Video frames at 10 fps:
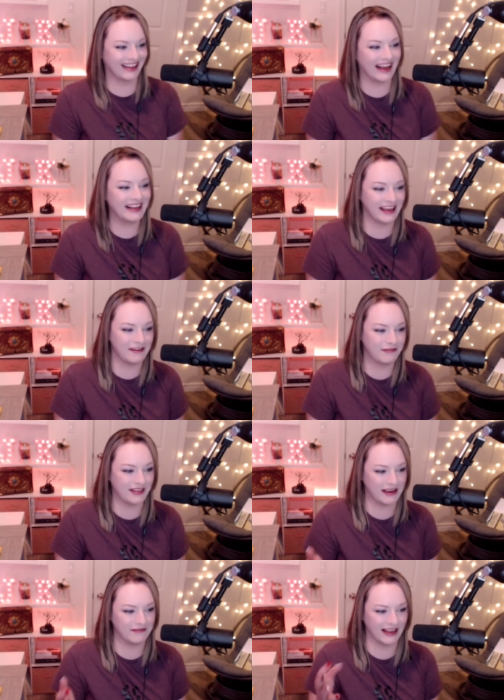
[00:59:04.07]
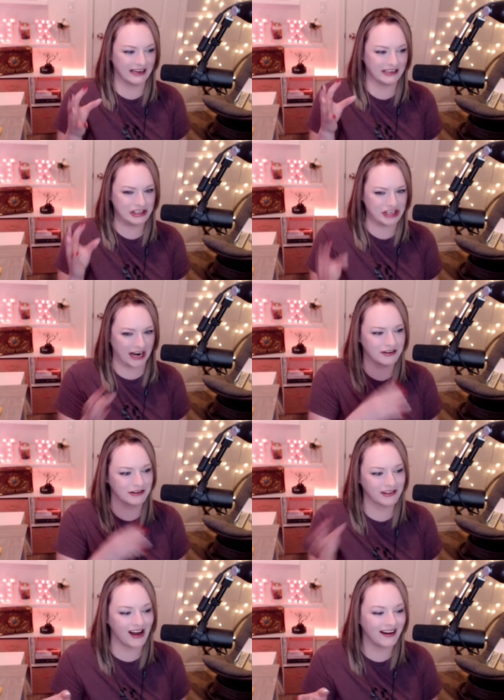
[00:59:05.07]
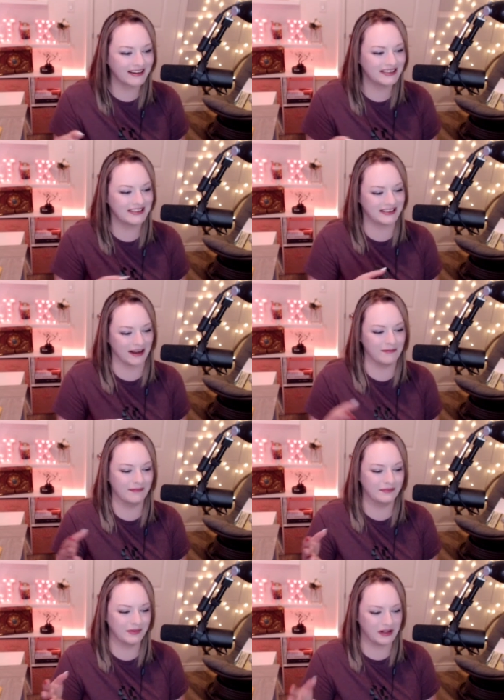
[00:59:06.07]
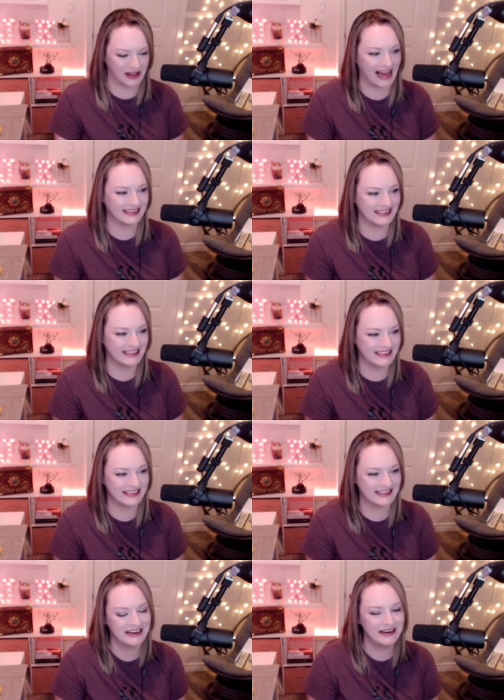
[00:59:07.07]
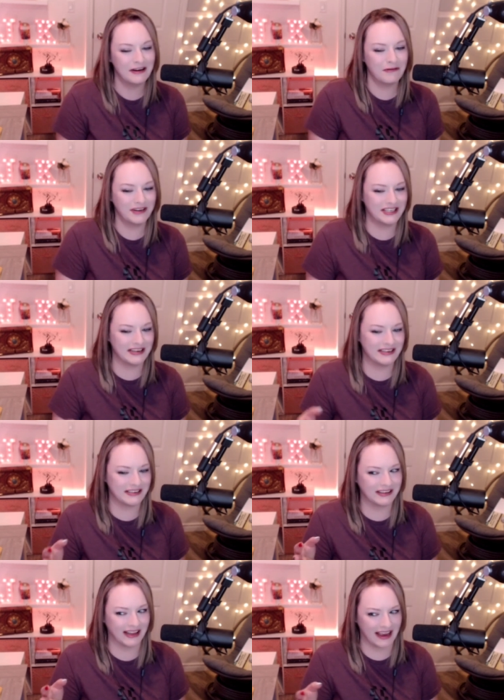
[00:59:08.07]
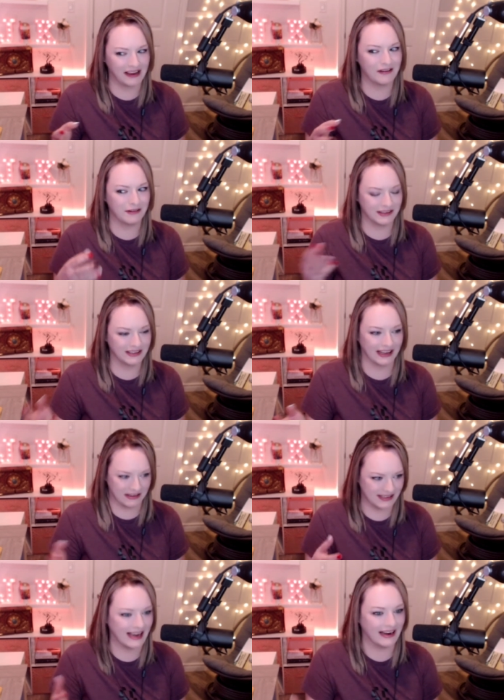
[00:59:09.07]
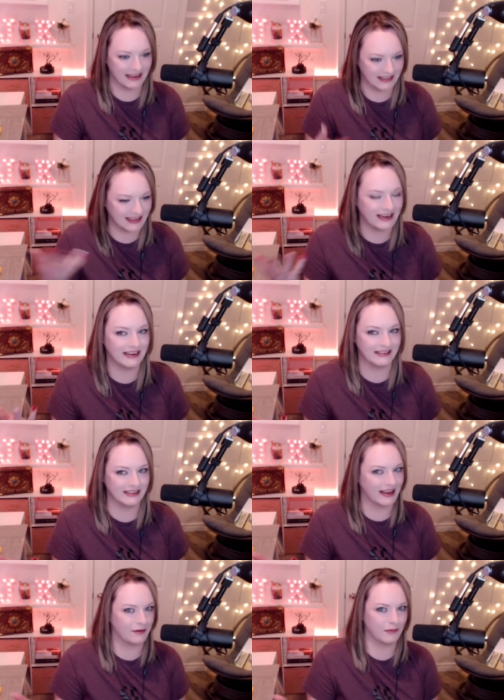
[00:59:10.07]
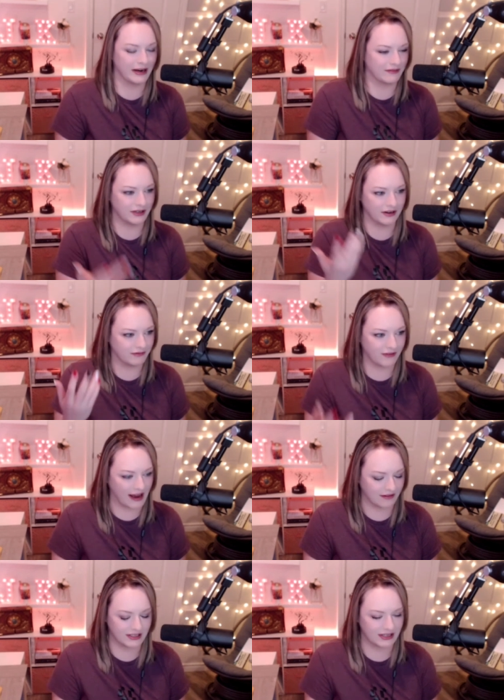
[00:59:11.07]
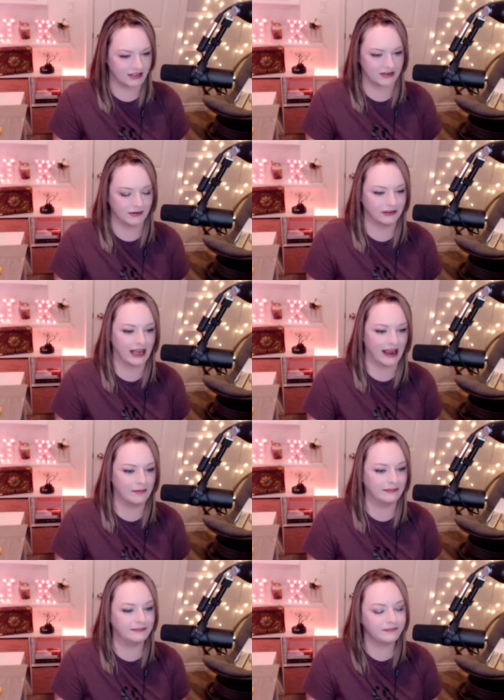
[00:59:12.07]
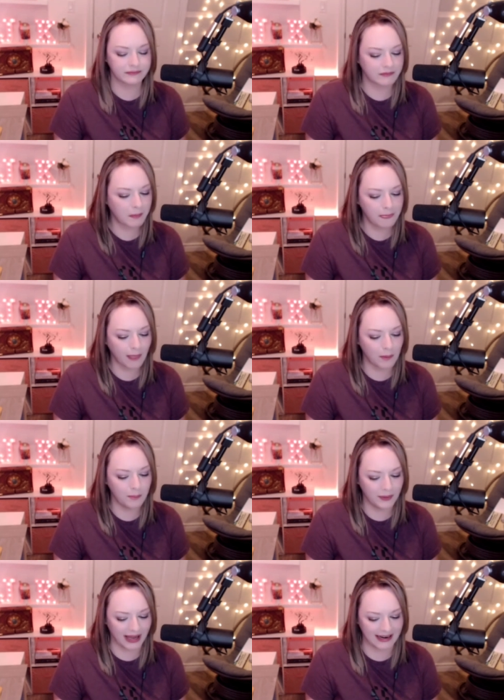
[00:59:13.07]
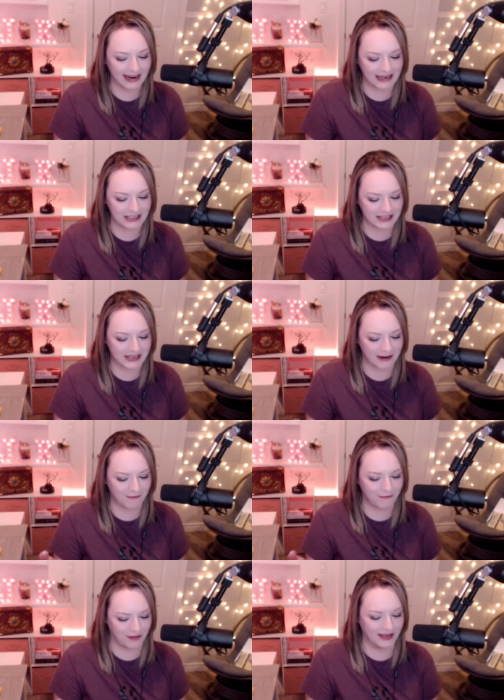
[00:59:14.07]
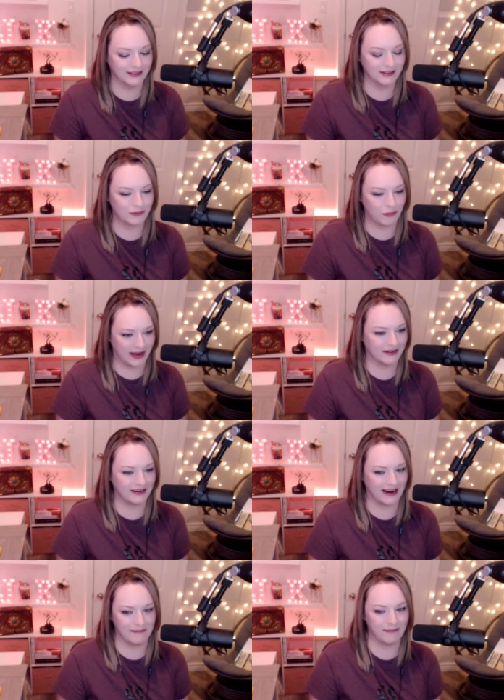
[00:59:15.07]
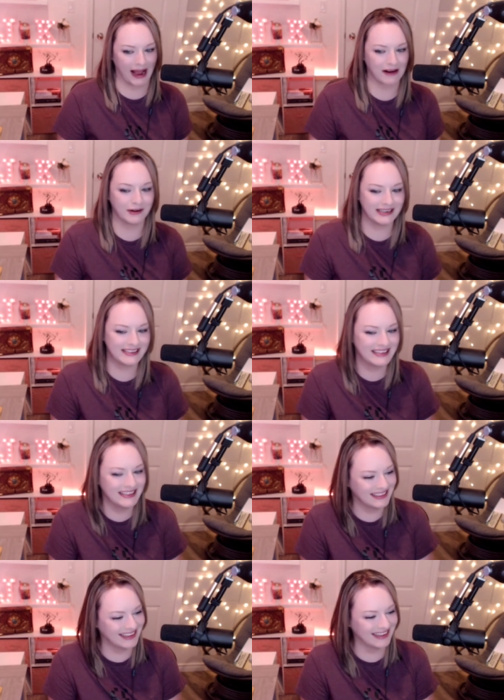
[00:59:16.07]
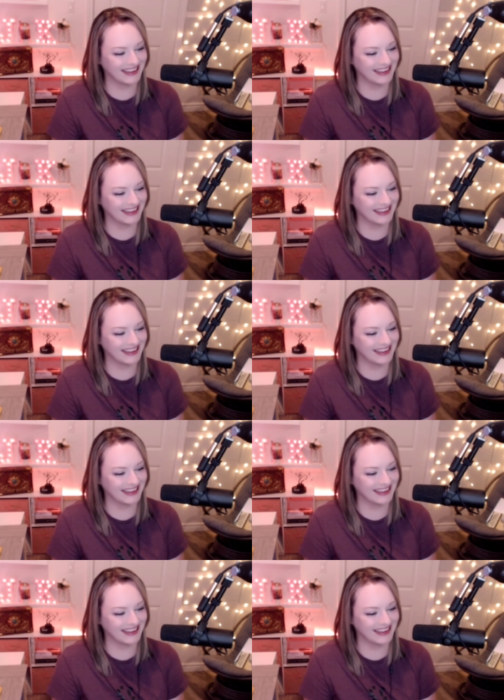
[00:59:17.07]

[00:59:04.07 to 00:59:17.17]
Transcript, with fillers: like they've they've like gender locked some classes, which is like like you say, it is it is like whatever a five or six year old game, but it just it feels weird and backwards. Mm-hmm.